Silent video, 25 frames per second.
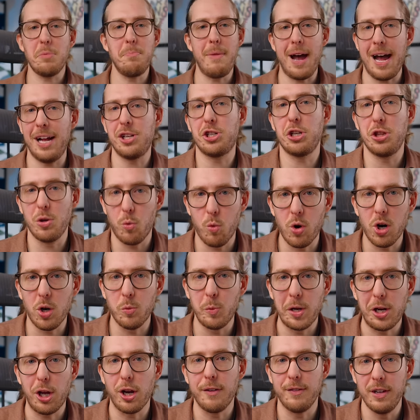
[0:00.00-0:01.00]
imagine the world
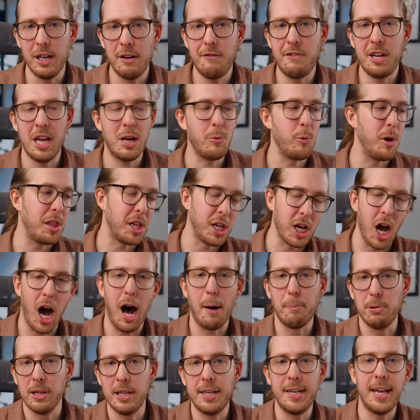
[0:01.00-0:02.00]
we could have lived in with
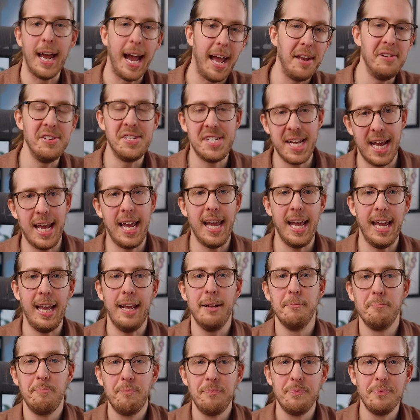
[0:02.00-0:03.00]
Goblin and tea.
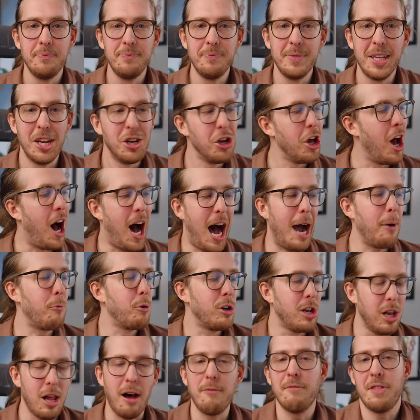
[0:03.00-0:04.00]
I
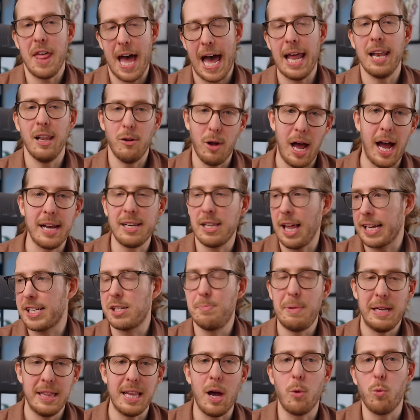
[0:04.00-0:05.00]
would love that. I'd like
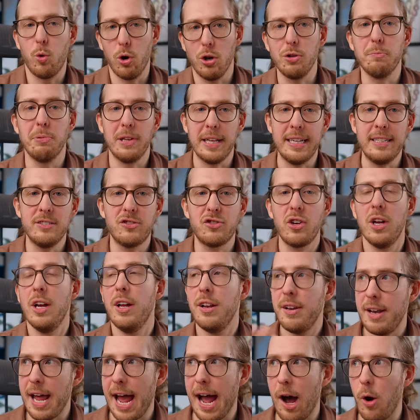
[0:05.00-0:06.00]
to be in that world, please.
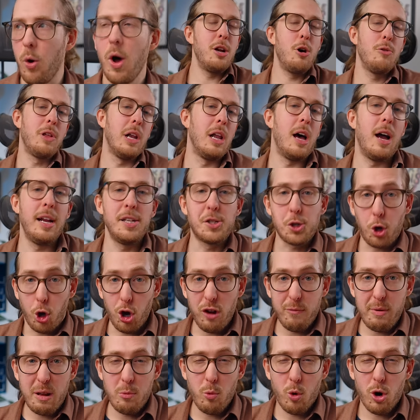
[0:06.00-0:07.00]
Now, I know the lines could
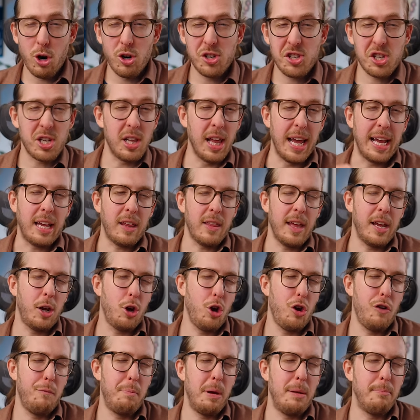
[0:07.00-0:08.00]
have been worse. Like, they
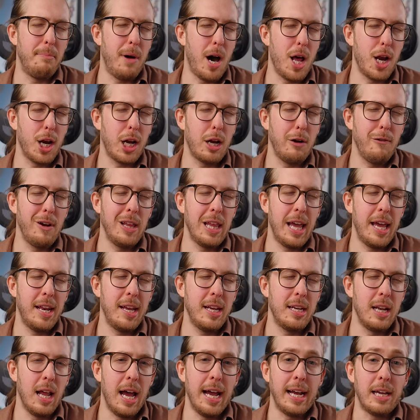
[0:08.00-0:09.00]
could have been monarchy
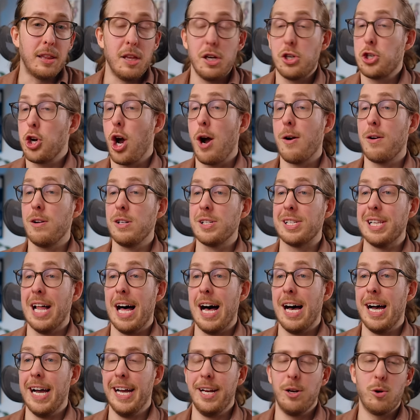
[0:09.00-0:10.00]
related, like the Charles
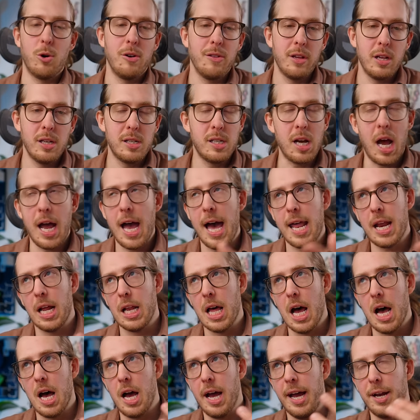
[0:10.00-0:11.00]
Line or the Diana
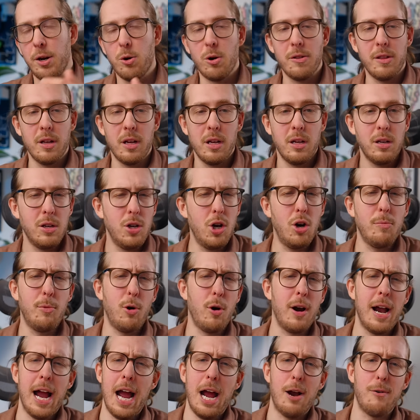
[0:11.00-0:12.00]
Line or the No
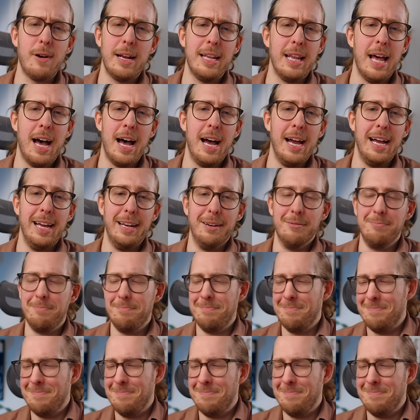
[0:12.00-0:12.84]
More Harry Line.